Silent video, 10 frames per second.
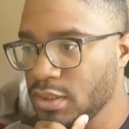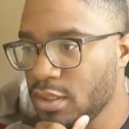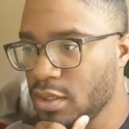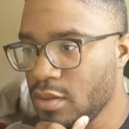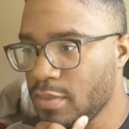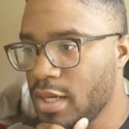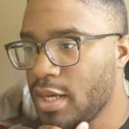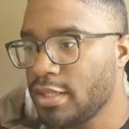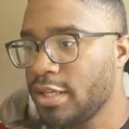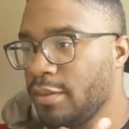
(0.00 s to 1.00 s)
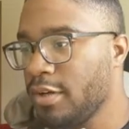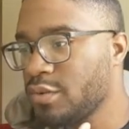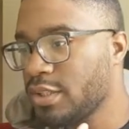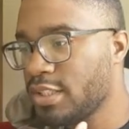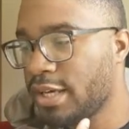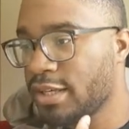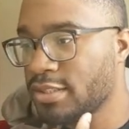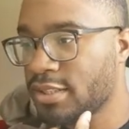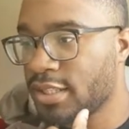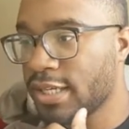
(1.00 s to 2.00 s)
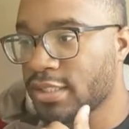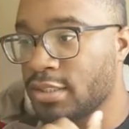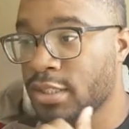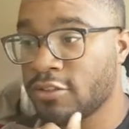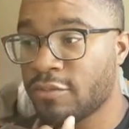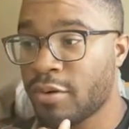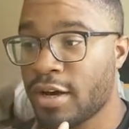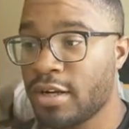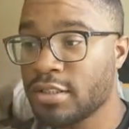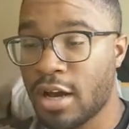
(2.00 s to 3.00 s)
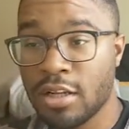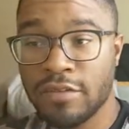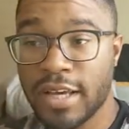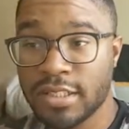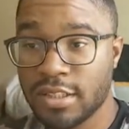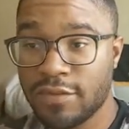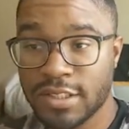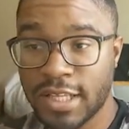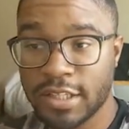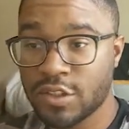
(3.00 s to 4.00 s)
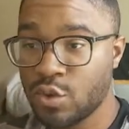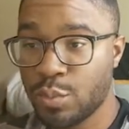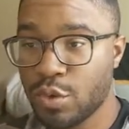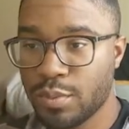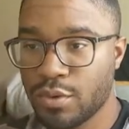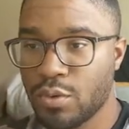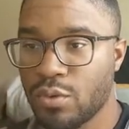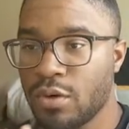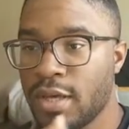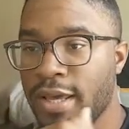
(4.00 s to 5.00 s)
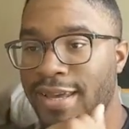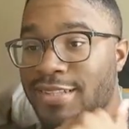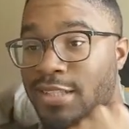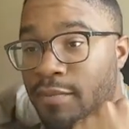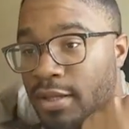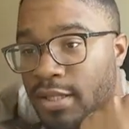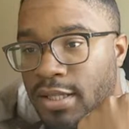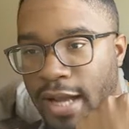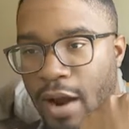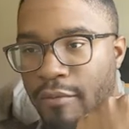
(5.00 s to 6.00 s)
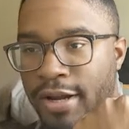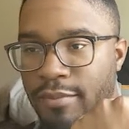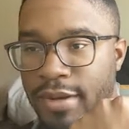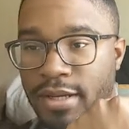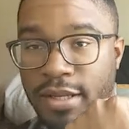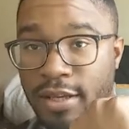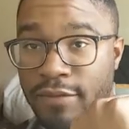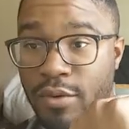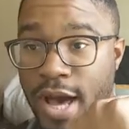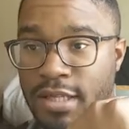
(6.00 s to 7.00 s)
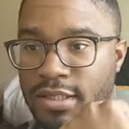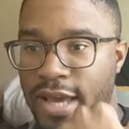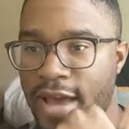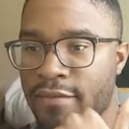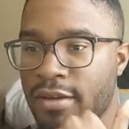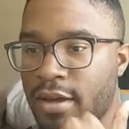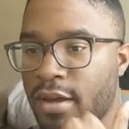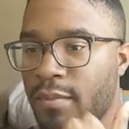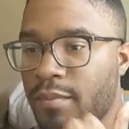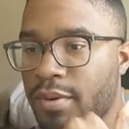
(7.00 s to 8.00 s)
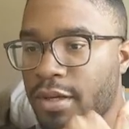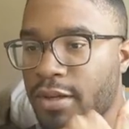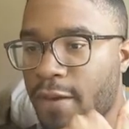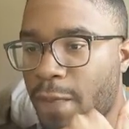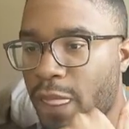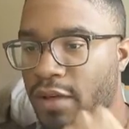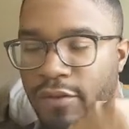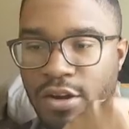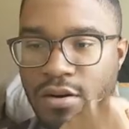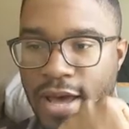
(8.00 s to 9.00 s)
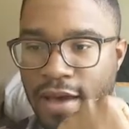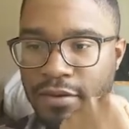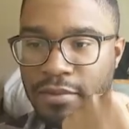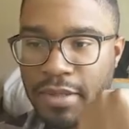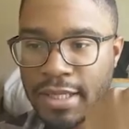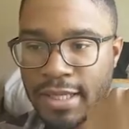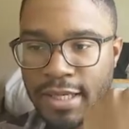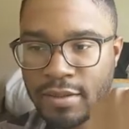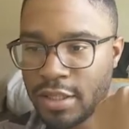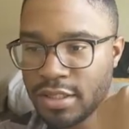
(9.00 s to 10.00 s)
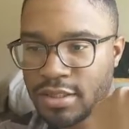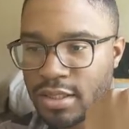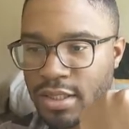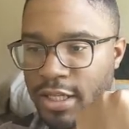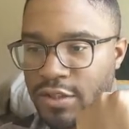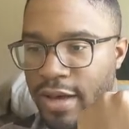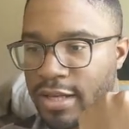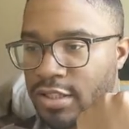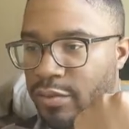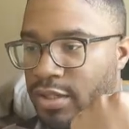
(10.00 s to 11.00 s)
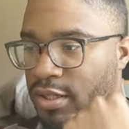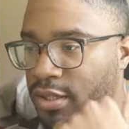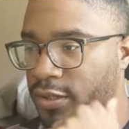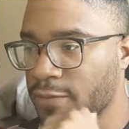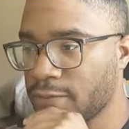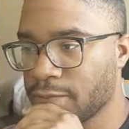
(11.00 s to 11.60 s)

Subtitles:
The image with text and like tons of products, all of that stuff is like super duper cool, and typically like I recommend it if you actually have it. But if you don't have it, again, there's nothing that you actually really need.